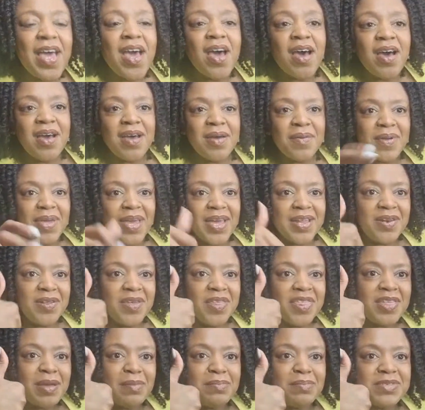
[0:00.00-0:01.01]
Um can you
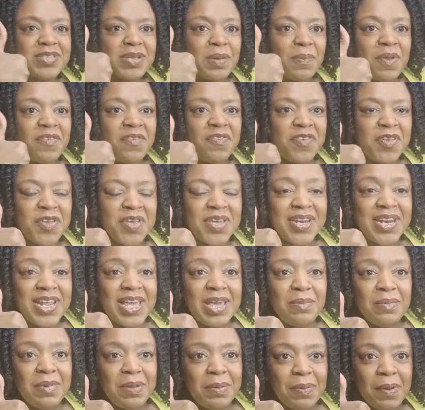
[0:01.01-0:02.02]
thumbs up if you can hear
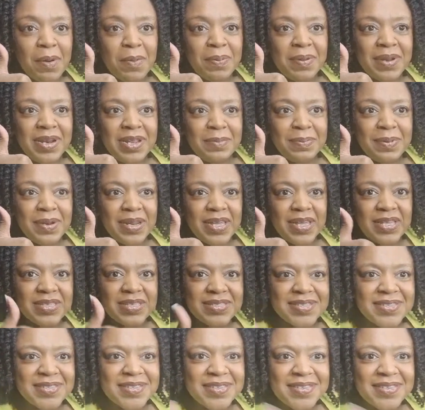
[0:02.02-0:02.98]
me properly, please?